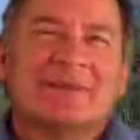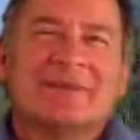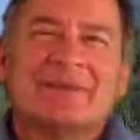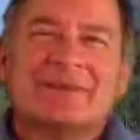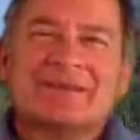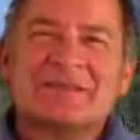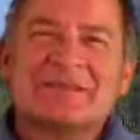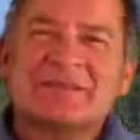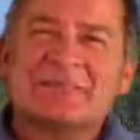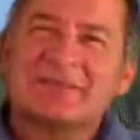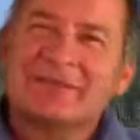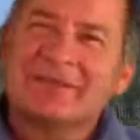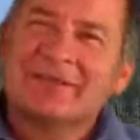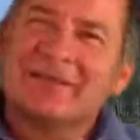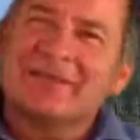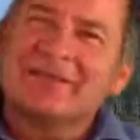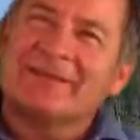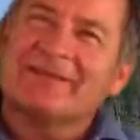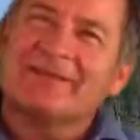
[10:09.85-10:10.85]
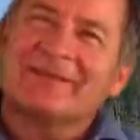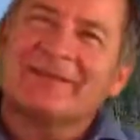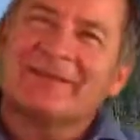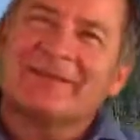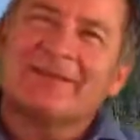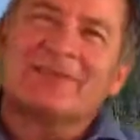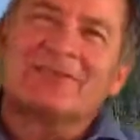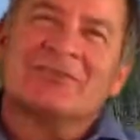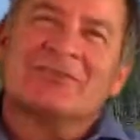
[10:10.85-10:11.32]
We can split it into
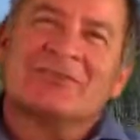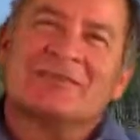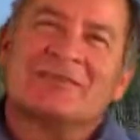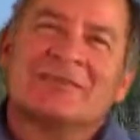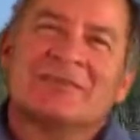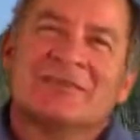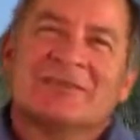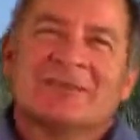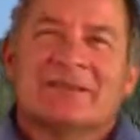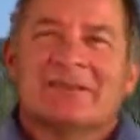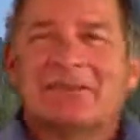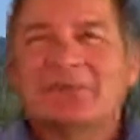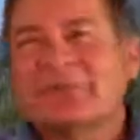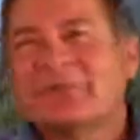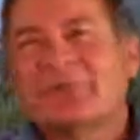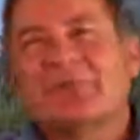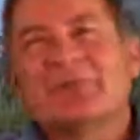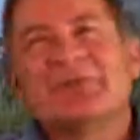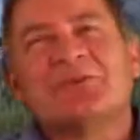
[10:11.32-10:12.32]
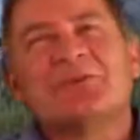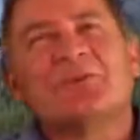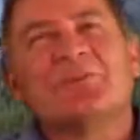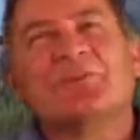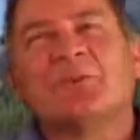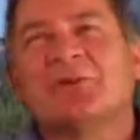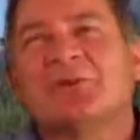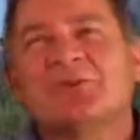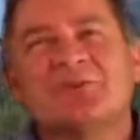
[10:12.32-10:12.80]
sections. We can
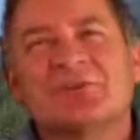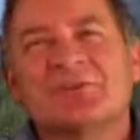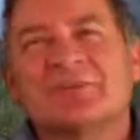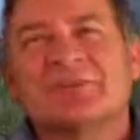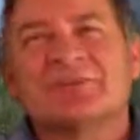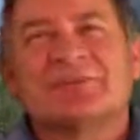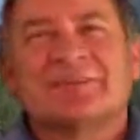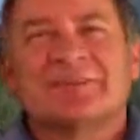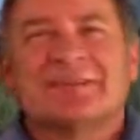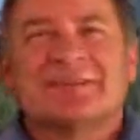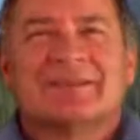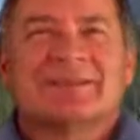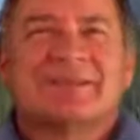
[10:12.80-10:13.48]
redo portions.